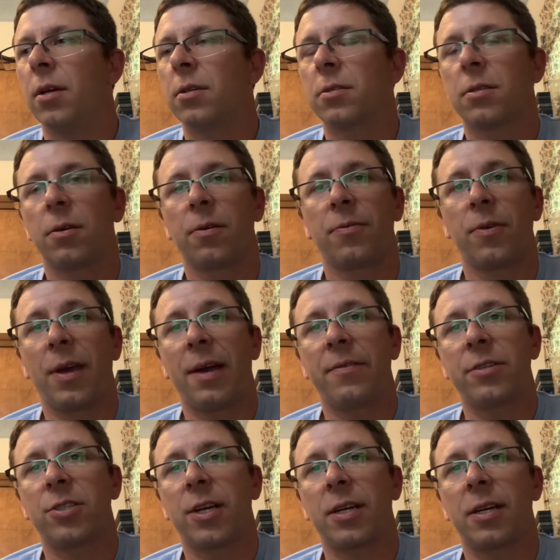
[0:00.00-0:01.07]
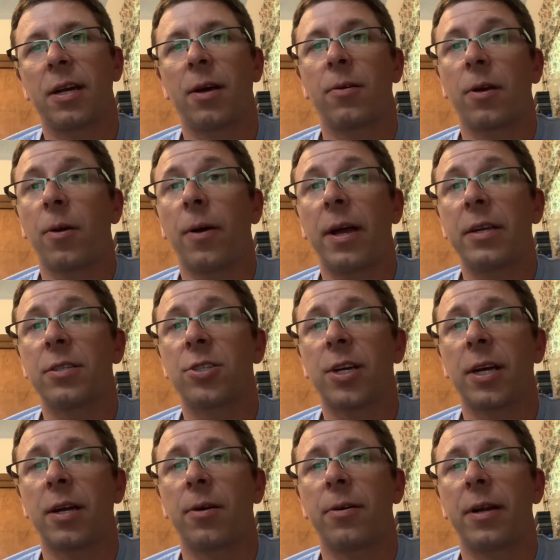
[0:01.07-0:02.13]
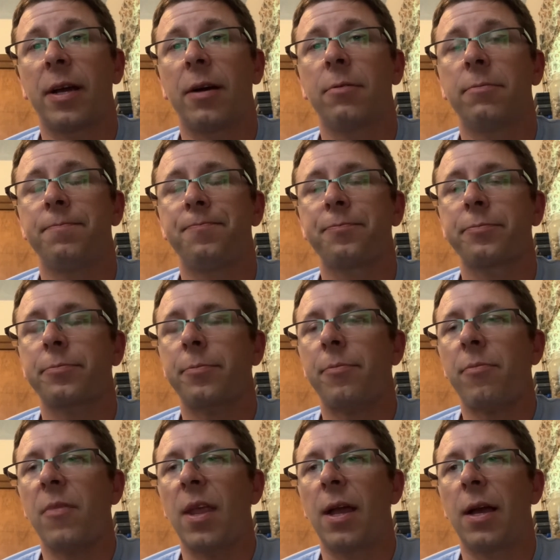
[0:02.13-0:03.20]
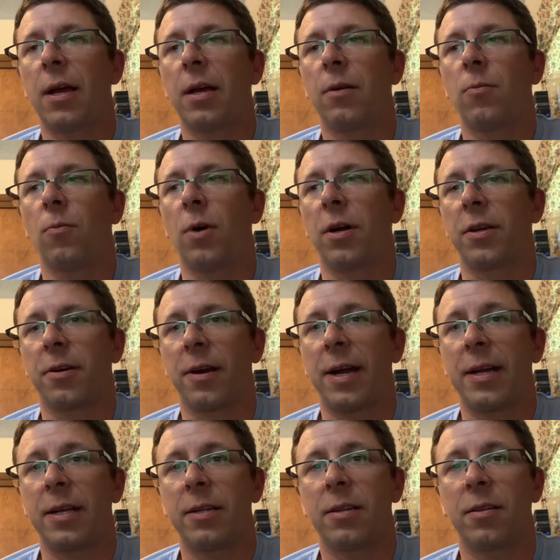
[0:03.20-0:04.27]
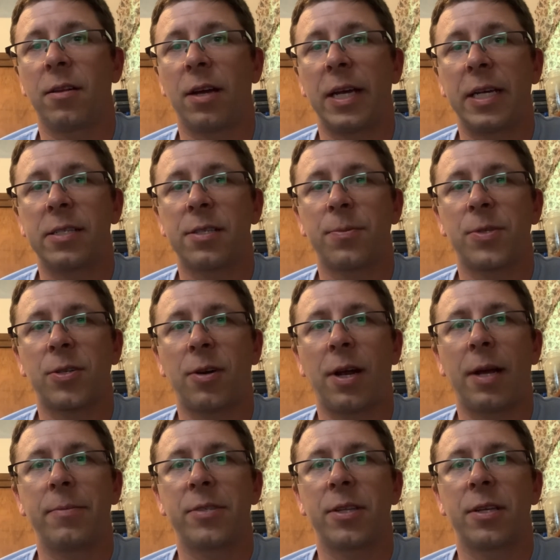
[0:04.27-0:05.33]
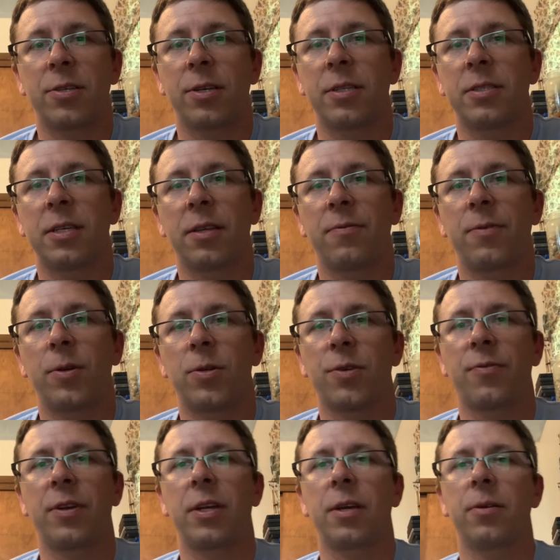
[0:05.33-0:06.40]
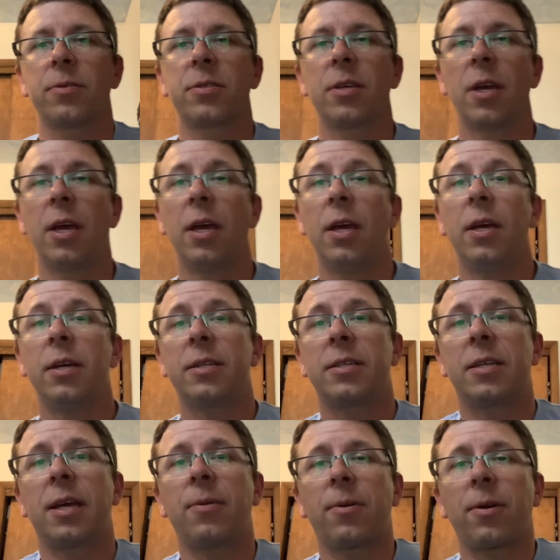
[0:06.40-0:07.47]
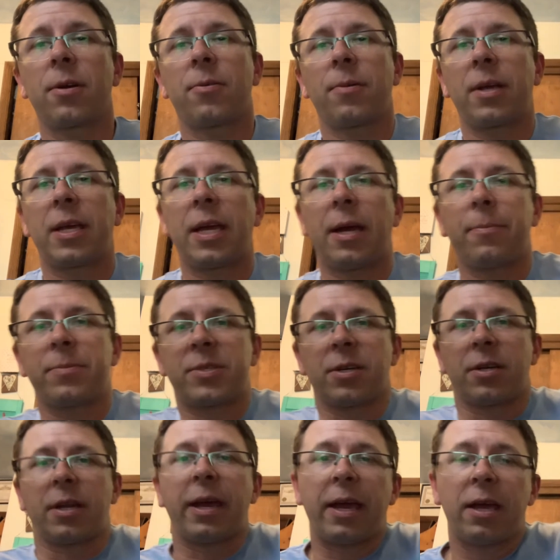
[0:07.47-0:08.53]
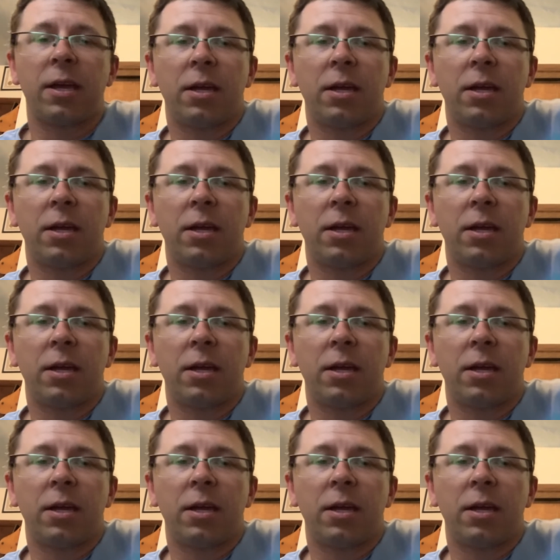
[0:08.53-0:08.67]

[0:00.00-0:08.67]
So if you haven't checked it out, go ahead and check it out now. While you're at it, like, subscribe so that you can see the future videos. Today we're gonna recap Sunday.